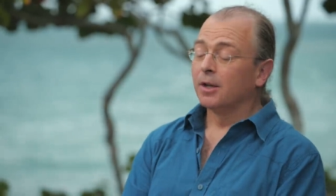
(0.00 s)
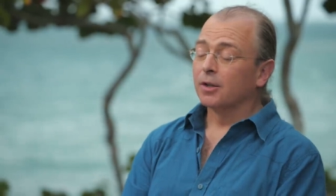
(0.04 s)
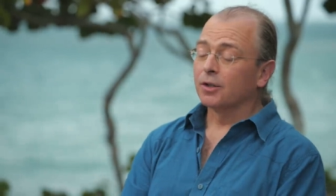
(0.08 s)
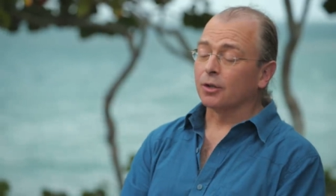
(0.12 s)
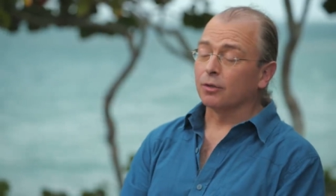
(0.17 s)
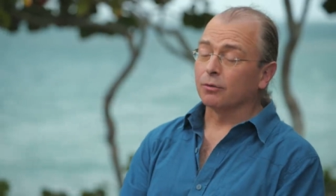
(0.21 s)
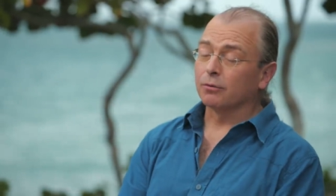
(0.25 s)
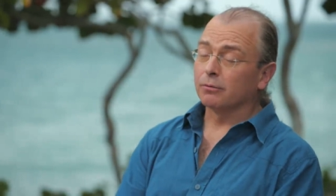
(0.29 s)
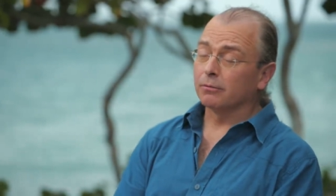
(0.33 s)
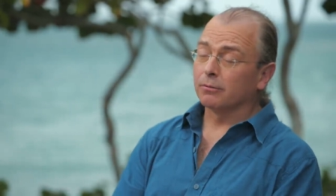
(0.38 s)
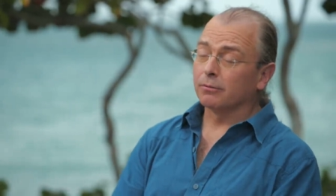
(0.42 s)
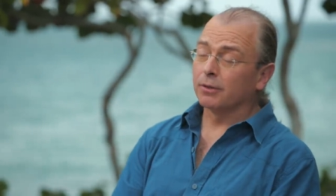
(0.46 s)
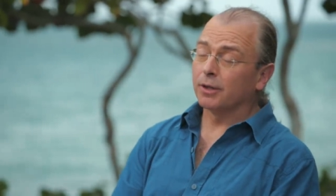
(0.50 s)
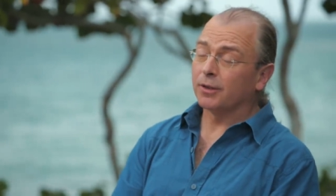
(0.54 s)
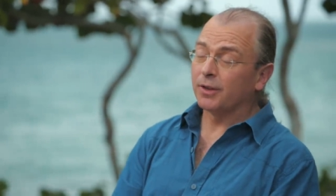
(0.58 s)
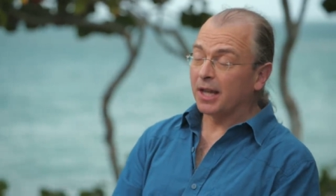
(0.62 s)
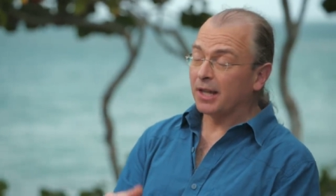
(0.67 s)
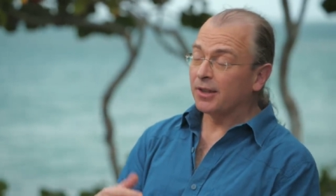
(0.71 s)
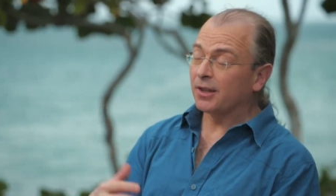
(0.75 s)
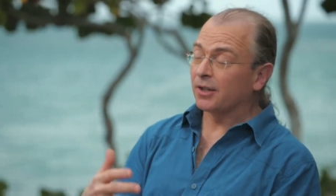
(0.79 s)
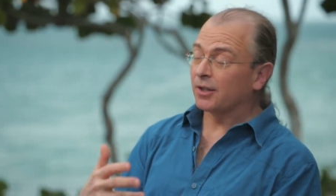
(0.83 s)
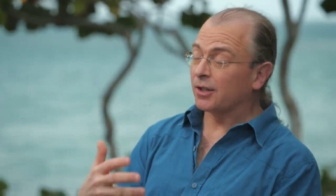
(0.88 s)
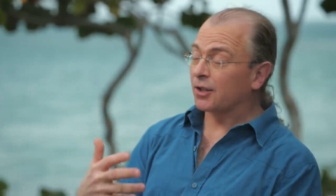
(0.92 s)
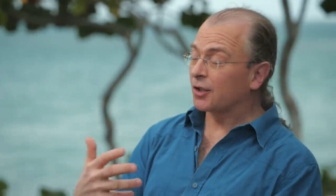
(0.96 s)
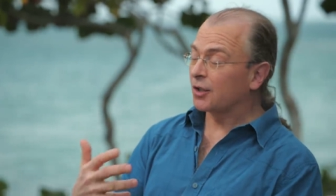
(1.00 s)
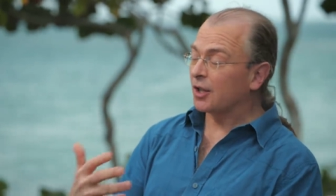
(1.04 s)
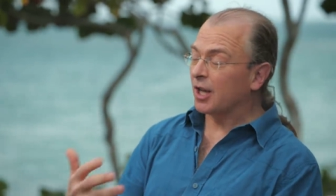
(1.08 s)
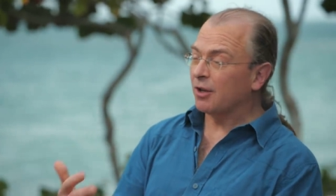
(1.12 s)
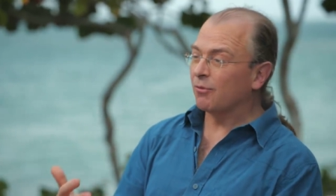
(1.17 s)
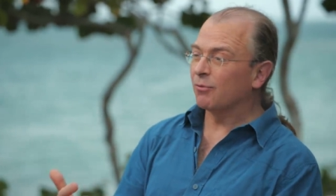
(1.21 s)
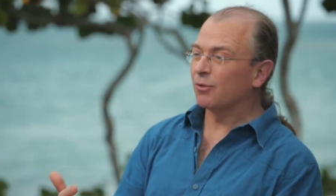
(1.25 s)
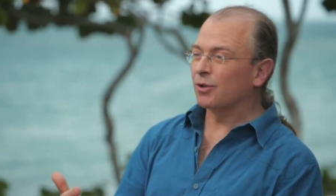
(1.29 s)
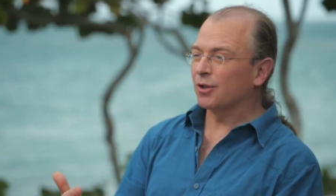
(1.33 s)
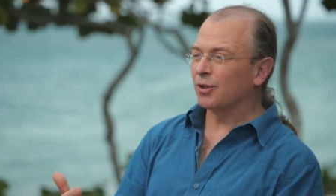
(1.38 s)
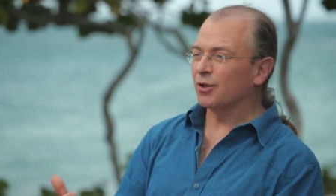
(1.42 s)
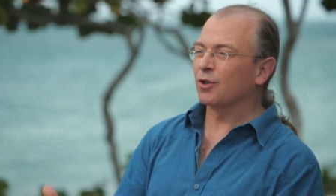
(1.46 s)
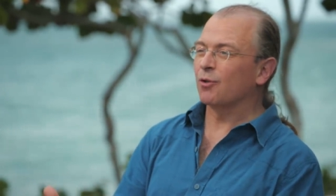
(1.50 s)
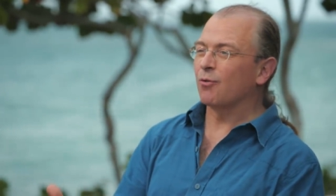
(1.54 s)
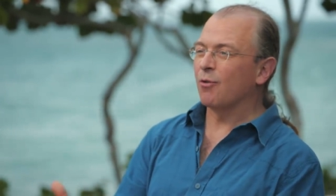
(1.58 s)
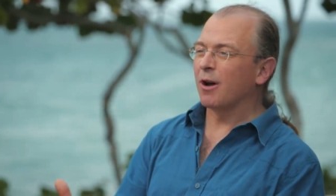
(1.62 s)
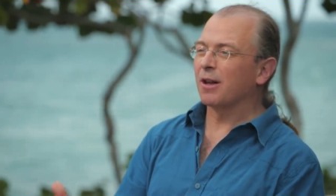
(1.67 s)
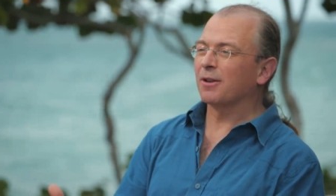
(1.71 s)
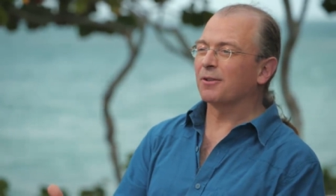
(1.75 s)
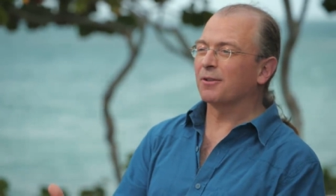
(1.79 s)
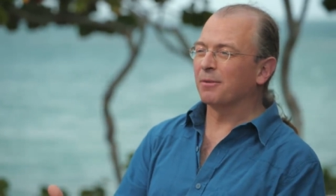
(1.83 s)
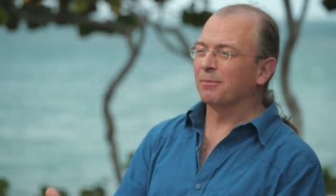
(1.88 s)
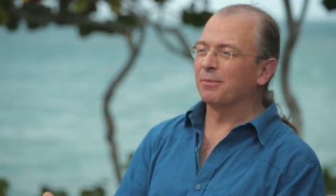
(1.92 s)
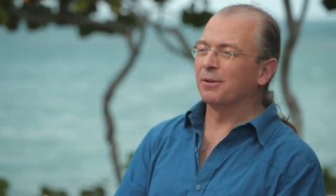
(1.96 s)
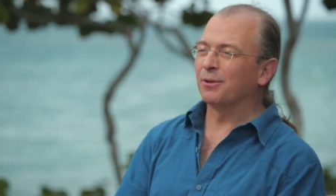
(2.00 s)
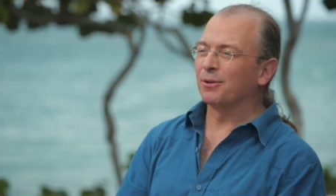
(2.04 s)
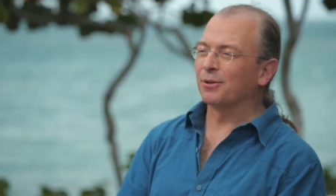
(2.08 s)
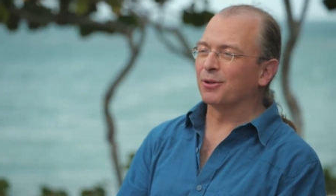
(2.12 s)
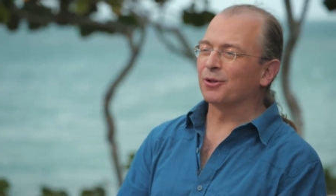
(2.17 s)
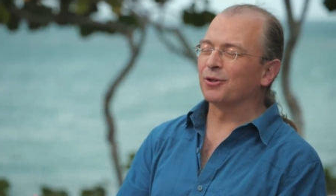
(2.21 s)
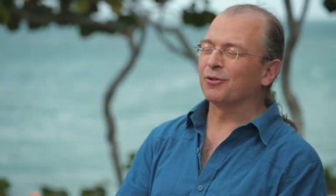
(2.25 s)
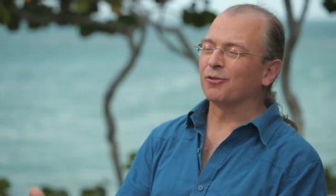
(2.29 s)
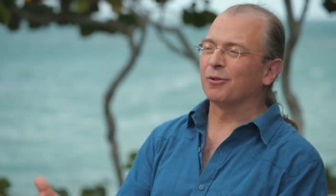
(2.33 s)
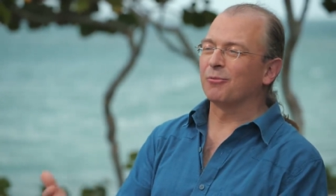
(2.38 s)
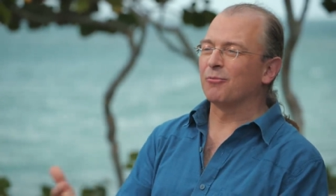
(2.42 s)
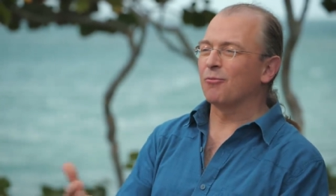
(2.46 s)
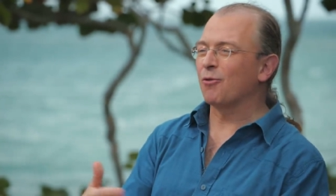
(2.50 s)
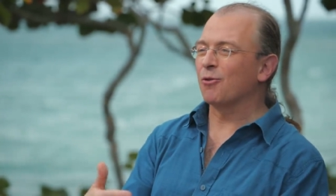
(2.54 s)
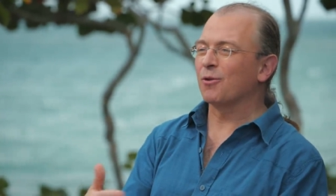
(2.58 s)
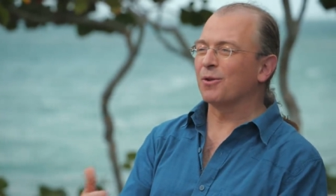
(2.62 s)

So the thing that distinguishes quantum computers from